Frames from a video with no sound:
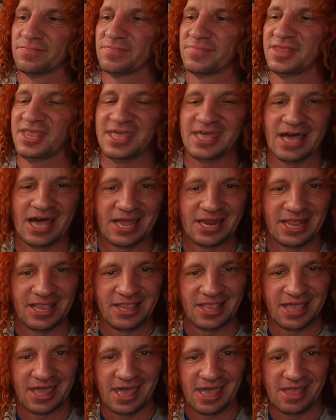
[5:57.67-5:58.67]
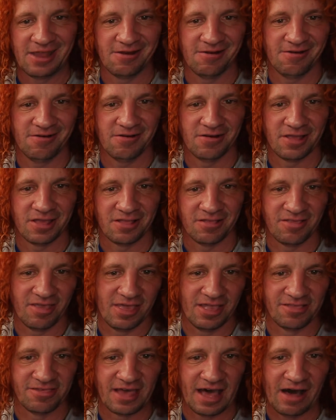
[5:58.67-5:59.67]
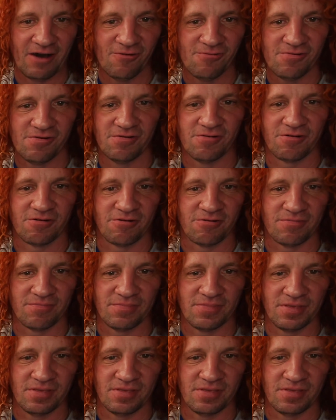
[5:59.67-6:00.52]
neon indicator and it's out, or